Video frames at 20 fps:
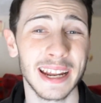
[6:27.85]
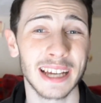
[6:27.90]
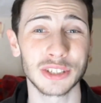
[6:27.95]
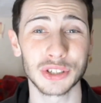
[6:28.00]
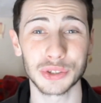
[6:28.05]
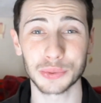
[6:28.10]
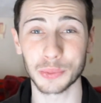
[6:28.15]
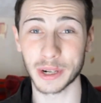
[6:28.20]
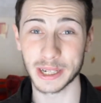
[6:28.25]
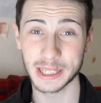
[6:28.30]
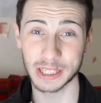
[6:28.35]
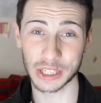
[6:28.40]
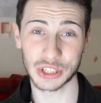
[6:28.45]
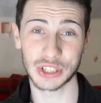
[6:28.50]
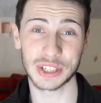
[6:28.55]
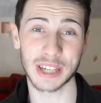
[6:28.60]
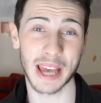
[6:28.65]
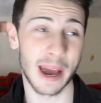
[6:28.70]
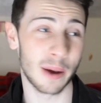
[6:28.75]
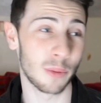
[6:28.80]
I just wanted to
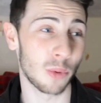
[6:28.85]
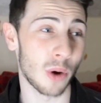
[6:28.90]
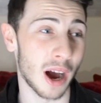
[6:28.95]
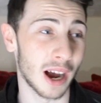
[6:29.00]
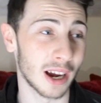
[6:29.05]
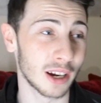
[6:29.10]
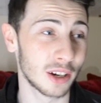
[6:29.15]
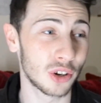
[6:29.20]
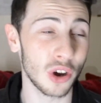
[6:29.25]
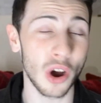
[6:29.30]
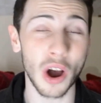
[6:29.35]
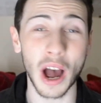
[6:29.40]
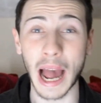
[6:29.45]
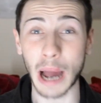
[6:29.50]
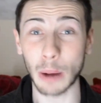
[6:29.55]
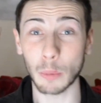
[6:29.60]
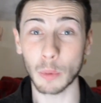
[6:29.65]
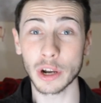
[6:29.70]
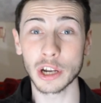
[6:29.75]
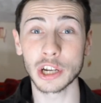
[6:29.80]
share what I got.
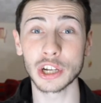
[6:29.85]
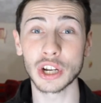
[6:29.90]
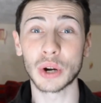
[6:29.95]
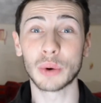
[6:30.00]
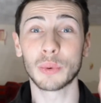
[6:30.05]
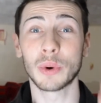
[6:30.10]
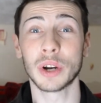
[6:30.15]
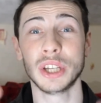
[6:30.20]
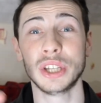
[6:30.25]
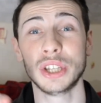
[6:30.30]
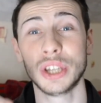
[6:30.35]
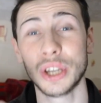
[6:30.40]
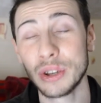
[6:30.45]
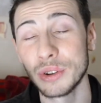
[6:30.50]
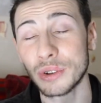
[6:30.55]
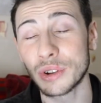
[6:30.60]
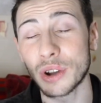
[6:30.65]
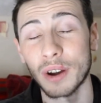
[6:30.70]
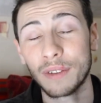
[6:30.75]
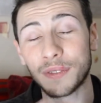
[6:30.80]
I want to know what you
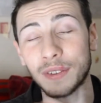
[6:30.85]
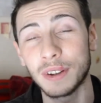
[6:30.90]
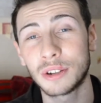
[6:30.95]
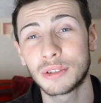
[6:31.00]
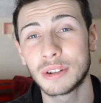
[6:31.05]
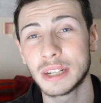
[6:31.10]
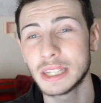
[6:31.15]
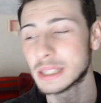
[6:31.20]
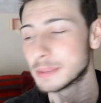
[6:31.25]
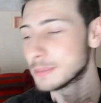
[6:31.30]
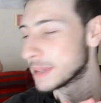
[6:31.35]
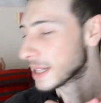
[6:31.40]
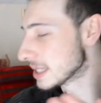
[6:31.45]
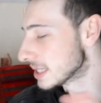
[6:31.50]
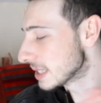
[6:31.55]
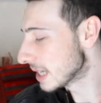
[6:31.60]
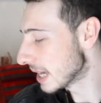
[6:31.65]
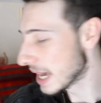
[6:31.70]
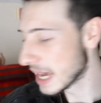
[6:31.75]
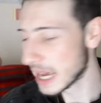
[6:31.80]
got for Christmas.